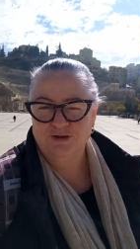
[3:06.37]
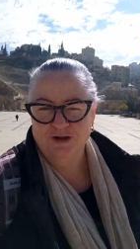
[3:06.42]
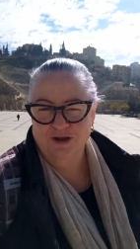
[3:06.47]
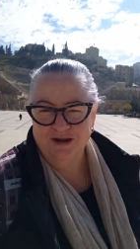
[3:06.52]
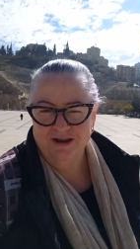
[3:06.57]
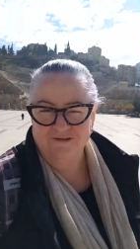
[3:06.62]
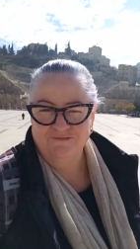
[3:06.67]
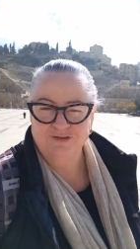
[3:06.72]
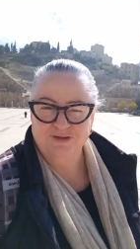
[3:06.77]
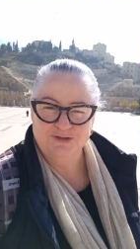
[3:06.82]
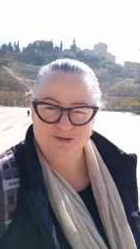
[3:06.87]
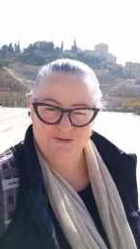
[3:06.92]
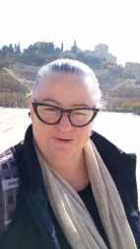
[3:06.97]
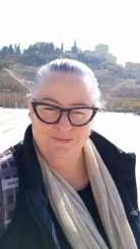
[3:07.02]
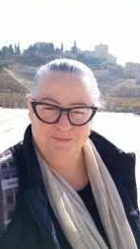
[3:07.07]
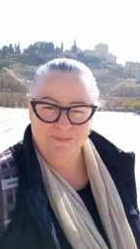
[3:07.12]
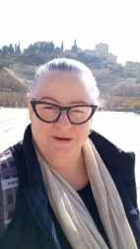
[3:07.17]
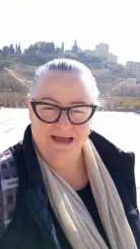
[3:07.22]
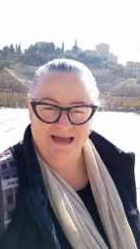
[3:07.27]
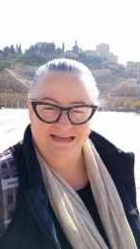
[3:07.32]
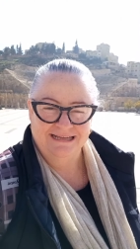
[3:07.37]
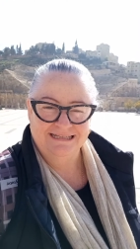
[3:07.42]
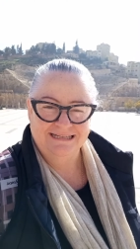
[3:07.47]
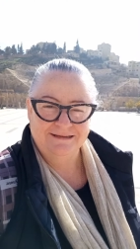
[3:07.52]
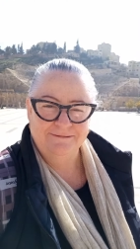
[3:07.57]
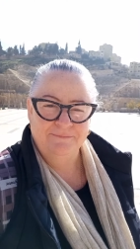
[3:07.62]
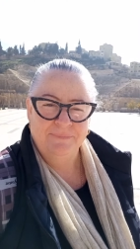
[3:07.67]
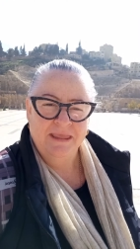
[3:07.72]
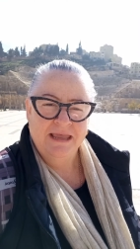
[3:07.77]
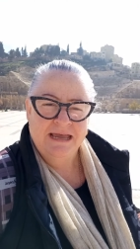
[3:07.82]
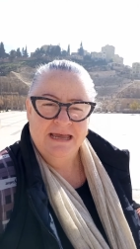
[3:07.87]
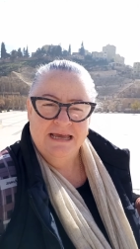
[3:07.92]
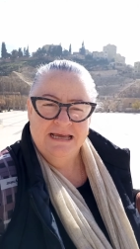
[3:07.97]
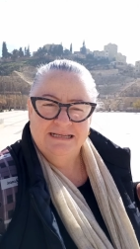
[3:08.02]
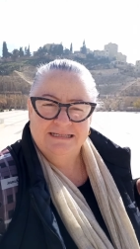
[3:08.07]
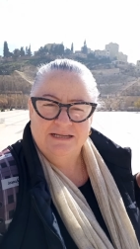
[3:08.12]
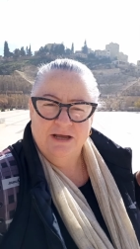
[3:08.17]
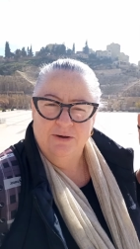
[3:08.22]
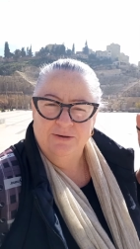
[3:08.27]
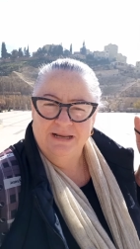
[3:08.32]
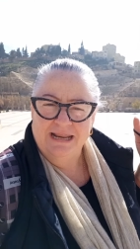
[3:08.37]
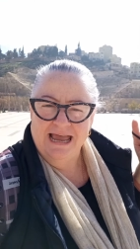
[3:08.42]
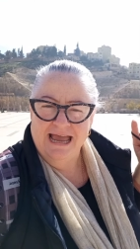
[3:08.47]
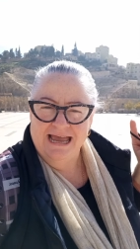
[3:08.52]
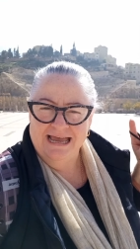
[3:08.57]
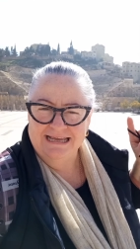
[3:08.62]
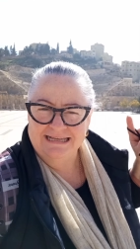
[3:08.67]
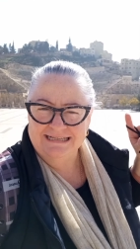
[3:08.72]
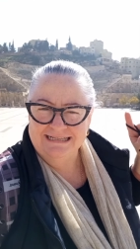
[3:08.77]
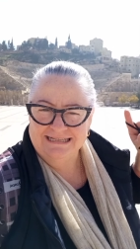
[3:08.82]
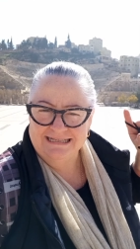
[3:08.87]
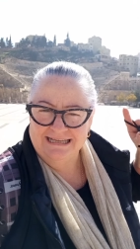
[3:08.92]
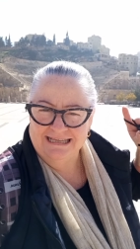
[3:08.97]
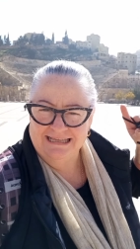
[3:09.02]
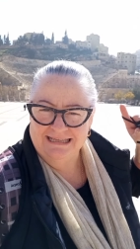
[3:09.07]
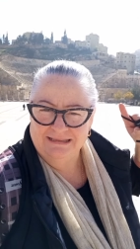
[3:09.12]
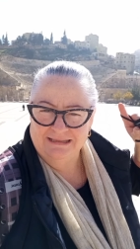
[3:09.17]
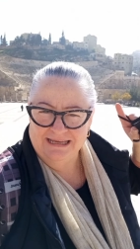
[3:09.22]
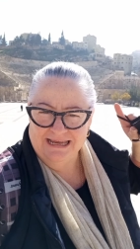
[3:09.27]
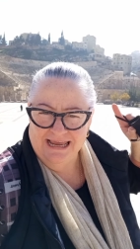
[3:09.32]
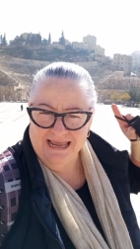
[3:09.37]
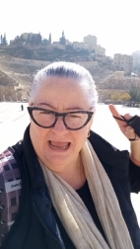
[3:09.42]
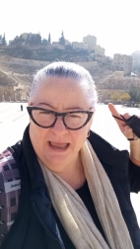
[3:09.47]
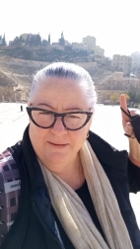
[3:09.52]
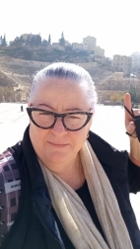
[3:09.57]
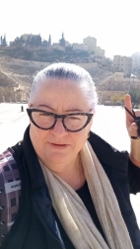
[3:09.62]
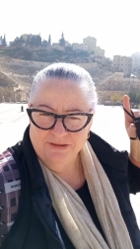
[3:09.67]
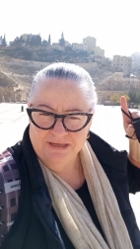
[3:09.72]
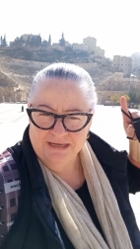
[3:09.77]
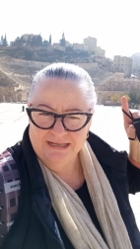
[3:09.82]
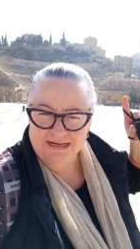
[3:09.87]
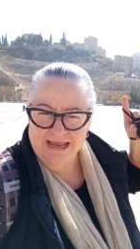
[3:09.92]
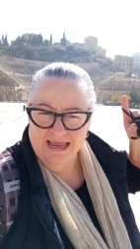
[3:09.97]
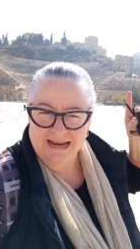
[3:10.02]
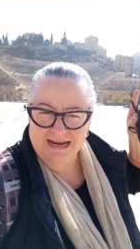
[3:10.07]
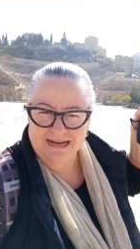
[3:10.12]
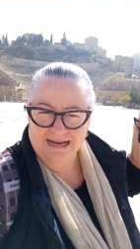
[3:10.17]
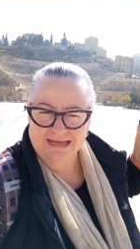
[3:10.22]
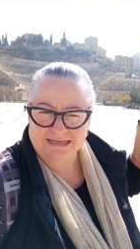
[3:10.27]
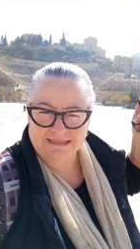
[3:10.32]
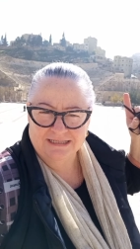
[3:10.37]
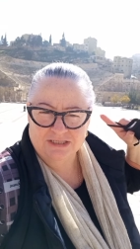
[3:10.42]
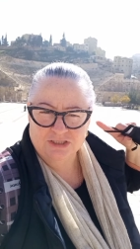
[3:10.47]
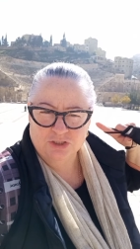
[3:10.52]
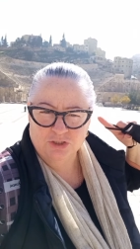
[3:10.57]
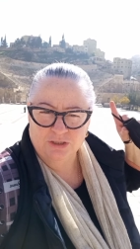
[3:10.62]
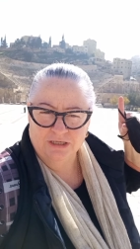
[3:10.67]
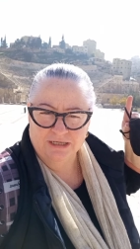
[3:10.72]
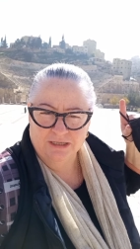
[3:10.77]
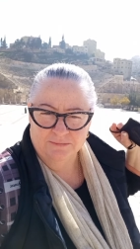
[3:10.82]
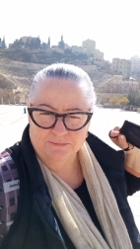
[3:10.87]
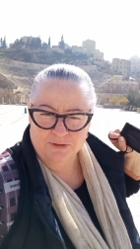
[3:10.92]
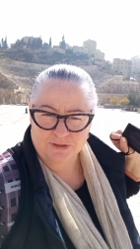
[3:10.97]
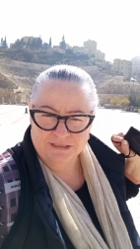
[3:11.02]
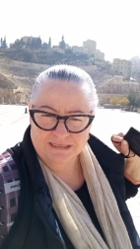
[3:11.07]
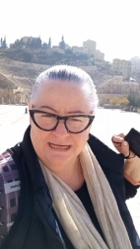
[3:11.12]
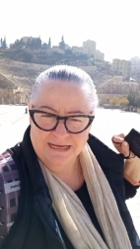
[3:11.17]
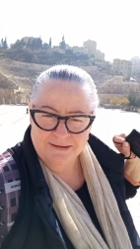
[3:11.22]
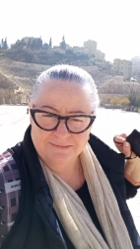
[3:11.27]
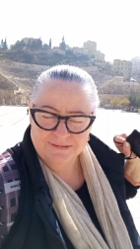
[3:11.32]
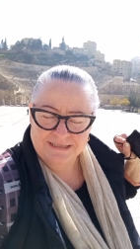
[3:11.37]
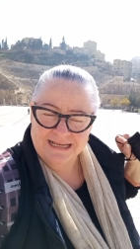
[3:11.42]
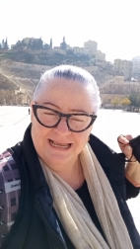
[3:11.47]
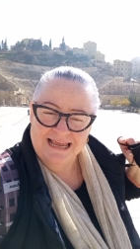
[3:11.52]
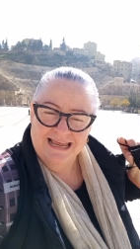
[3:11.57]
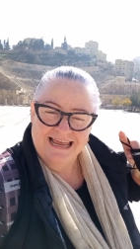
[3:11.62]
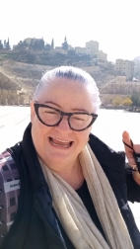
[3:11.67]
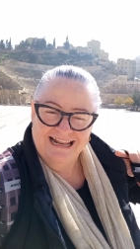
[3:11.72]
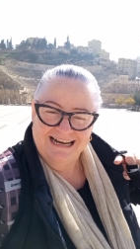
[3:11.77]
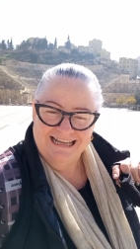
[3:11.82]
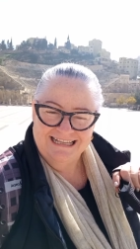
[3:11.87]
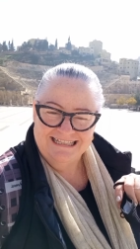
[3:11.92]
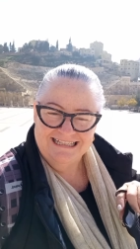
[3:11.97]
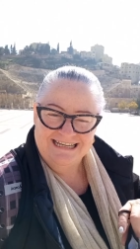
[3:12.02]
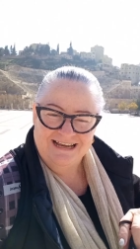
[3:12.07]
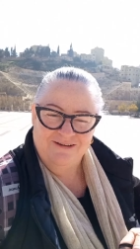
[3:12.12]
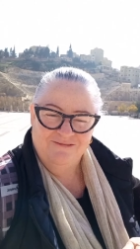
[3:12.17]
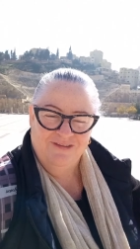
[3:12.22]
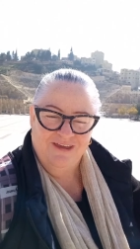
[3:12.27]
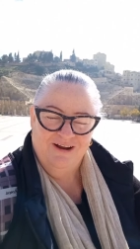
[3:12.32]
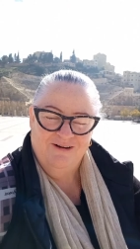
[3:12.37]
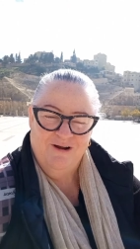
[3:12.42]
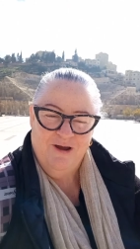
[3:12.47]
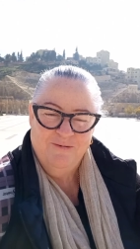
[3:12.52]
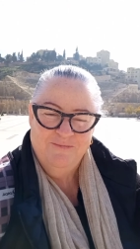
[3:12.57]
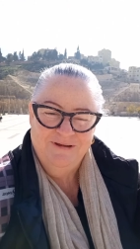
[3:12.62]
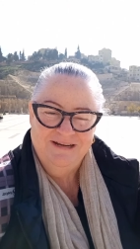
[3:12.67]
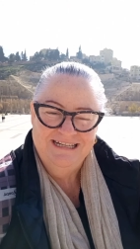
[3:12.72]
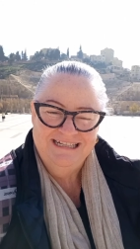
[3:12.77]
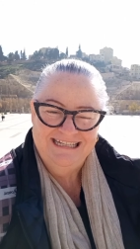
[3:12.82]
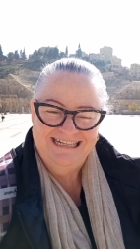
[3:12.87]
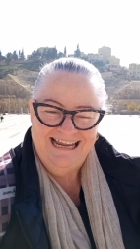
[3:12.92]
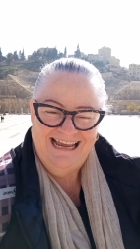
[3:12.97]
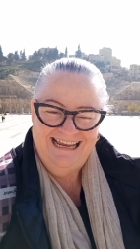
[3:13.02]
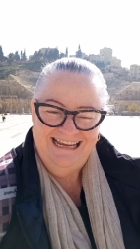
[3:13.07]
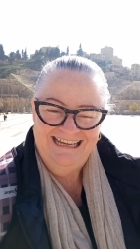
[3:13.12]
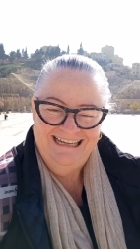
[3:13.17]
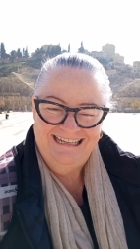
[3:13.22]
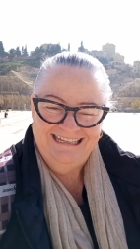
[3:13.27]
don't have a Jordan pass. So it has the amphitheatre and it has two little museums. Let's see if they're open today.